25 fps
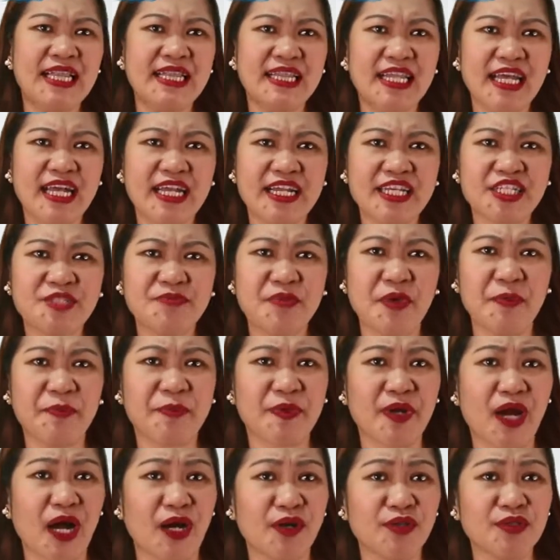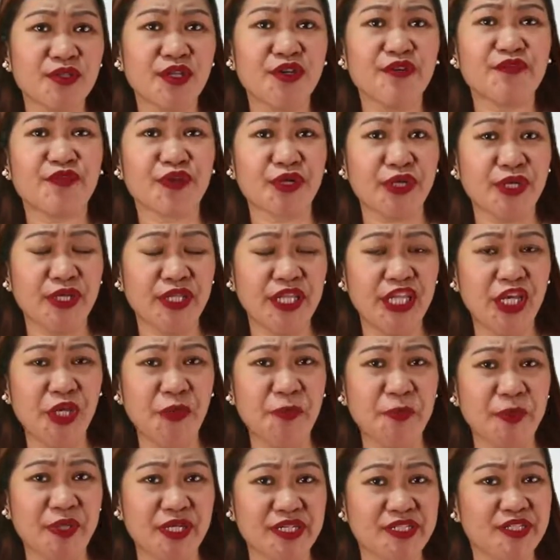Let us be proud of our
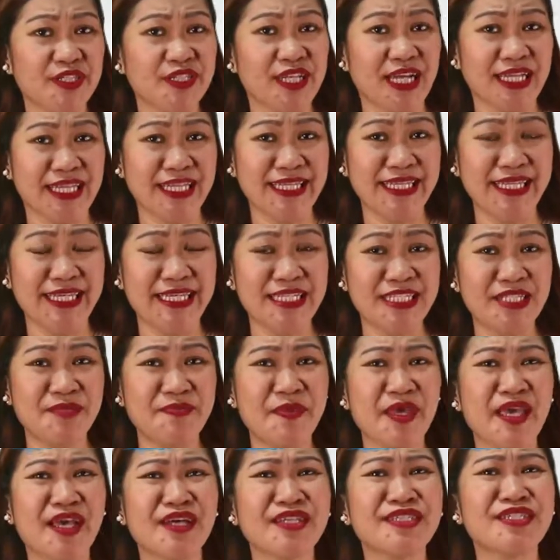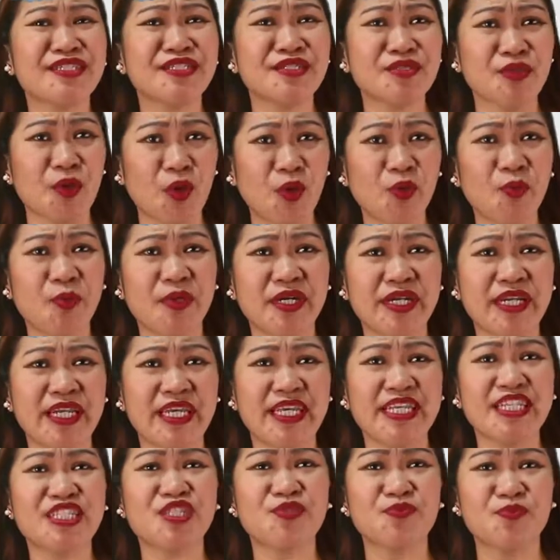unique personalities because
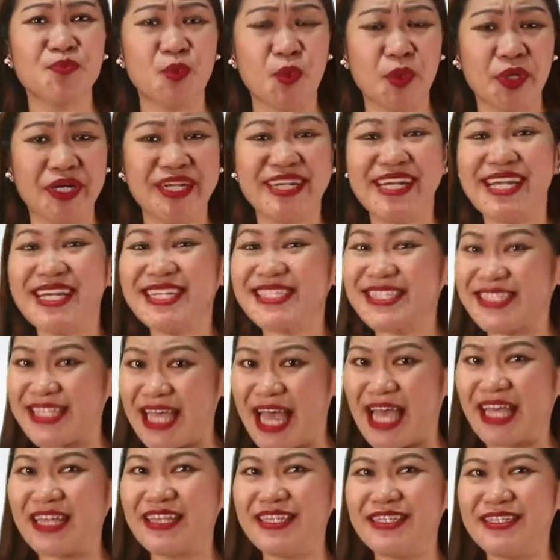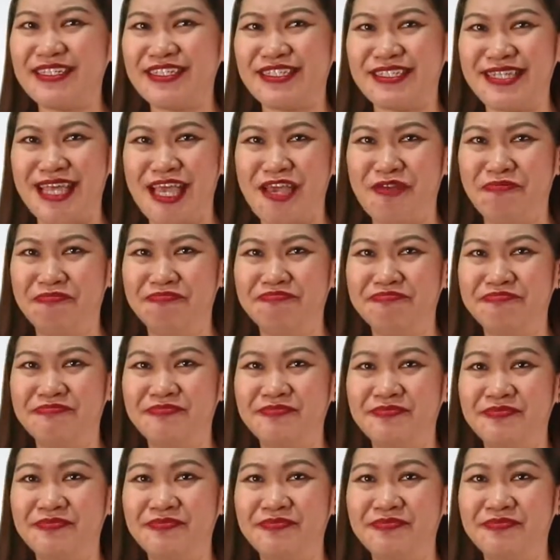nobody is born exactly the same.